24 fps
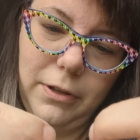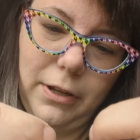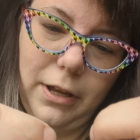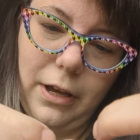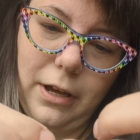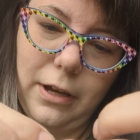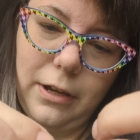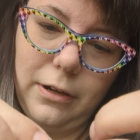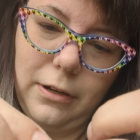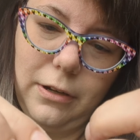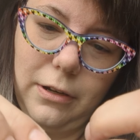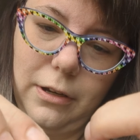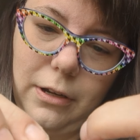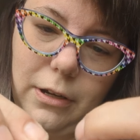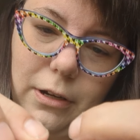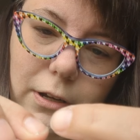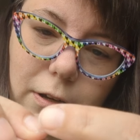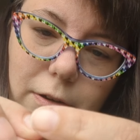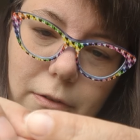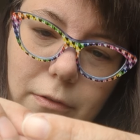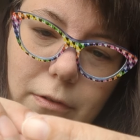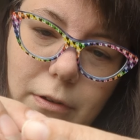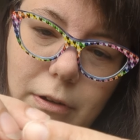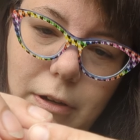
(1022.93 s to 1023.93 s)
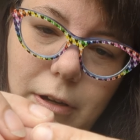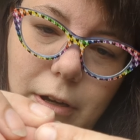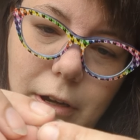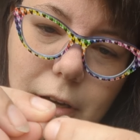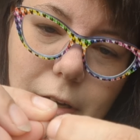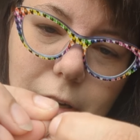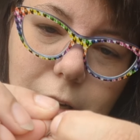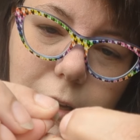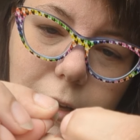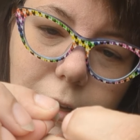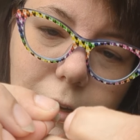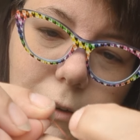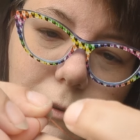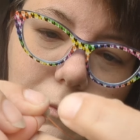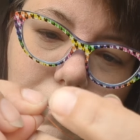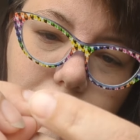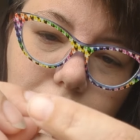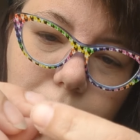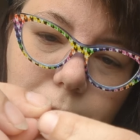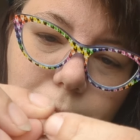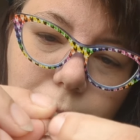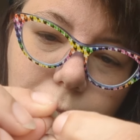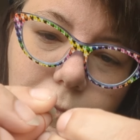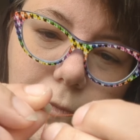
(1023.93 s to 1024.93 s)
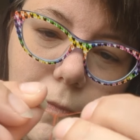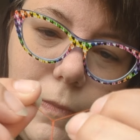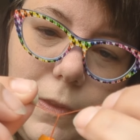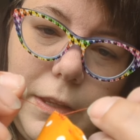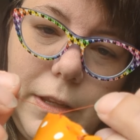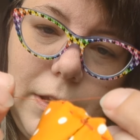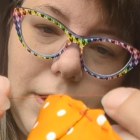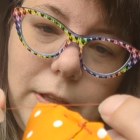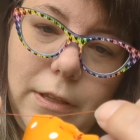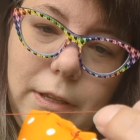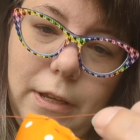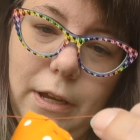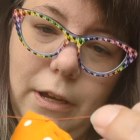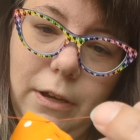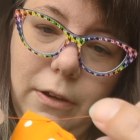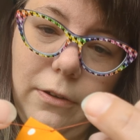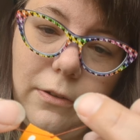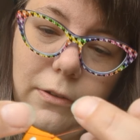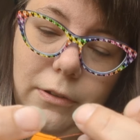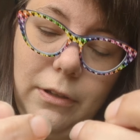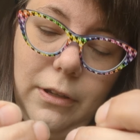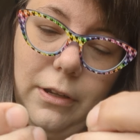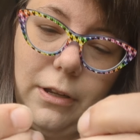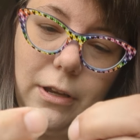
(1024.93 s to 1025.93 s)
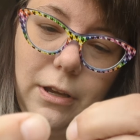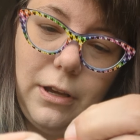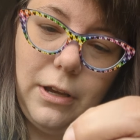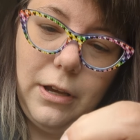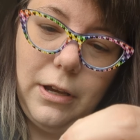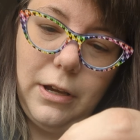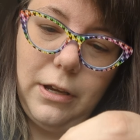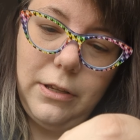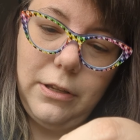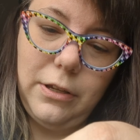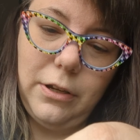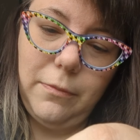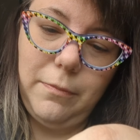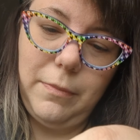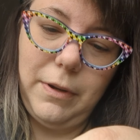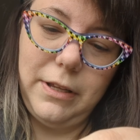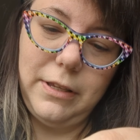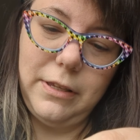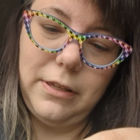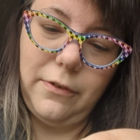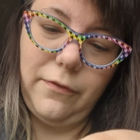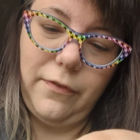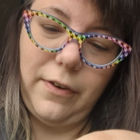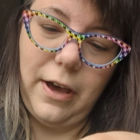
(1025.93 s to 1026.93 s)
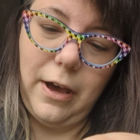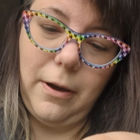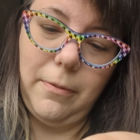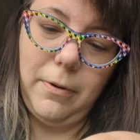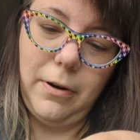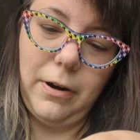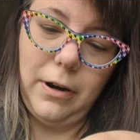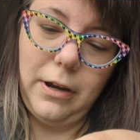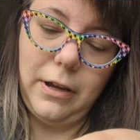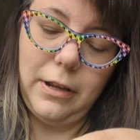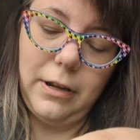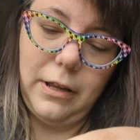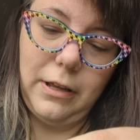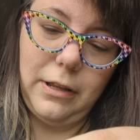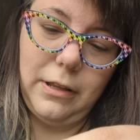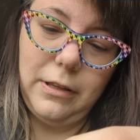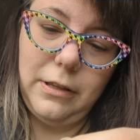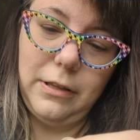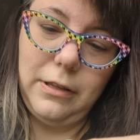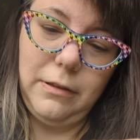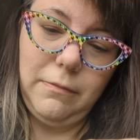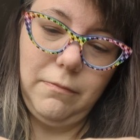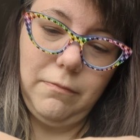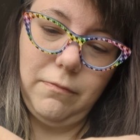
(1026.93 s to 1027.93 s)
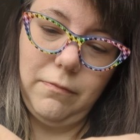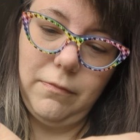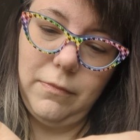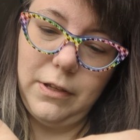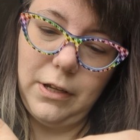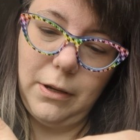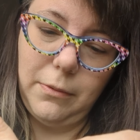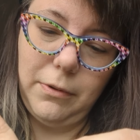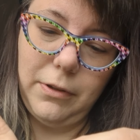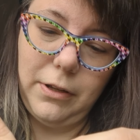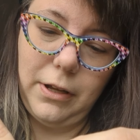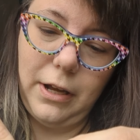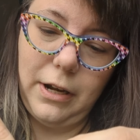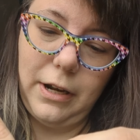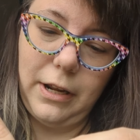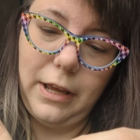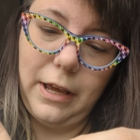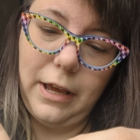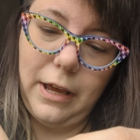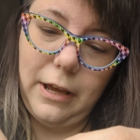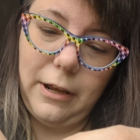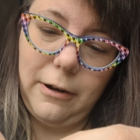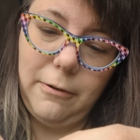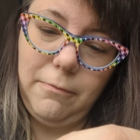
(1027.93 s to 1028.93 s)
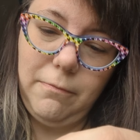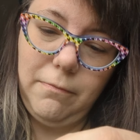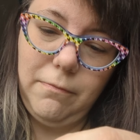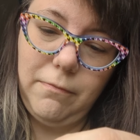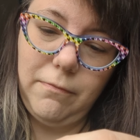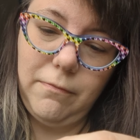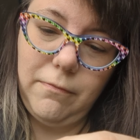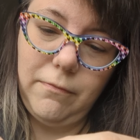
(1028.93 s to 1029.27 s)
knot, and then down till it meets the fabric, and then double knot again.